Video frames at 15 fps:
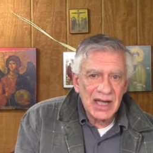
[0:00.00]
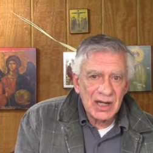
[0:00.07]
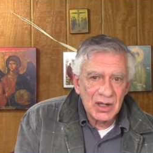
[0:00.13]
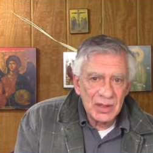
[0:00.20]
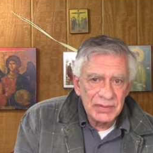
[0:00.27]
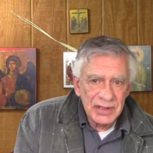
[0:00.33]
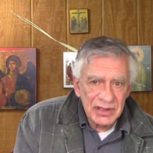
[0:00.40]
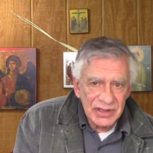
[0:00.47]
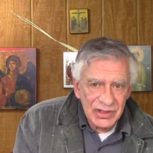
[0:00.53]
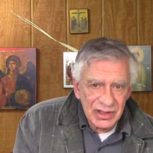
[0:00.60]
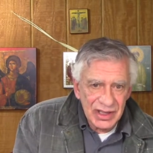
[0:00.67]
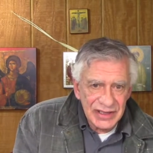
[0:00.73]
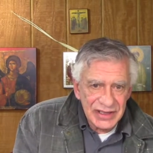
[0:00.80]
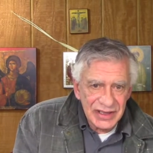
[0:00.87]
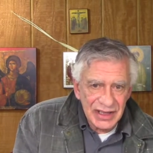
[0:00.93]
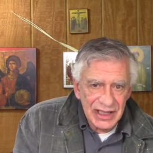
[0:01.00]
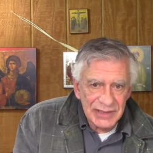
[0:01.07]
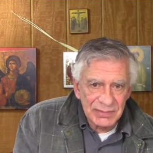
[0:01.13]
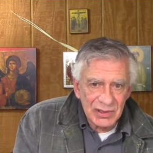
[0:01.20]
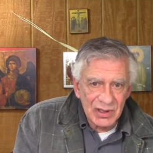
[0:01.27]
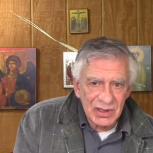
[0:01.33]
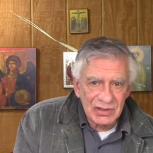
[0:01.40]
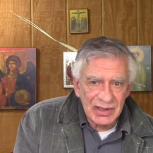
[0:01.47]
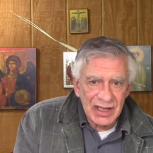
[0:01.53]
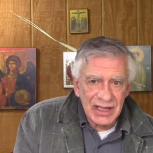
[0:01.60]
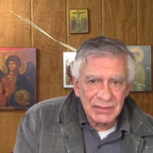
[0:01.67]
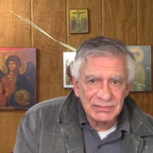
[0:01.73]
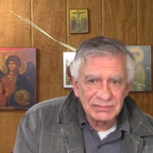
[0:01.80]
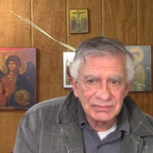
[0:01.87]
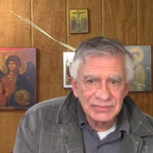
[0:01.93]
Well, I hope you enjoyed tonight's
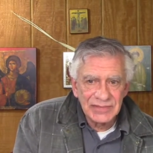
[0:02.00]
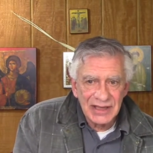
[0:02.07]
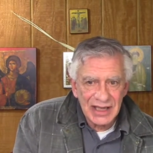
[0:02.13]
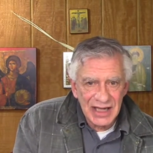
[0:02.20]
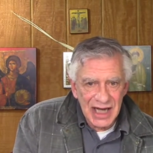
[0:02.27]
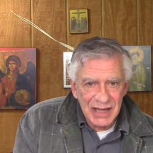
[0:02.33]
program,